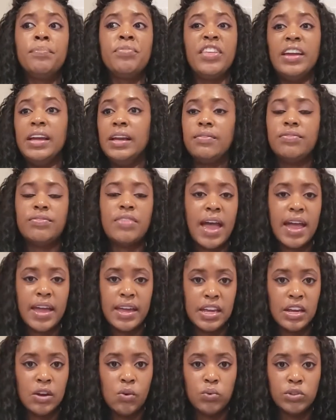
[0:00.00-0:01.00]
think that
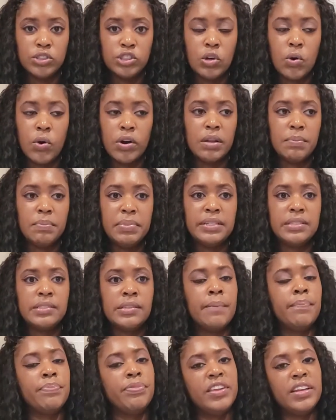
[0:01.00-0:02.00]
it was going to be
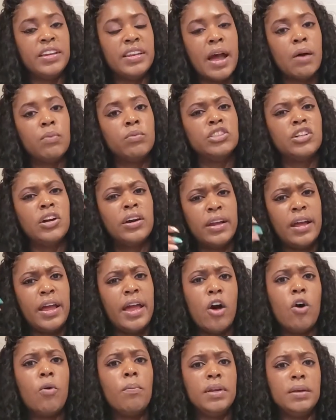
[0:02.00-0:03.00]
something that was going to
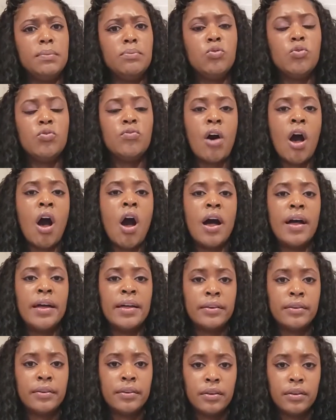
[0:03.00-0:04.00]
help me move
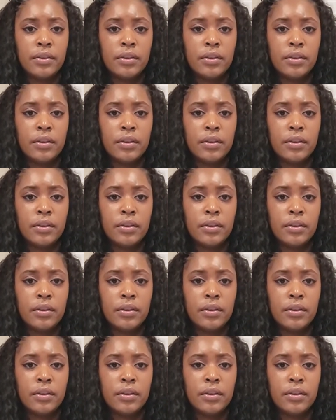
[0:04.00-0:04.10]
on,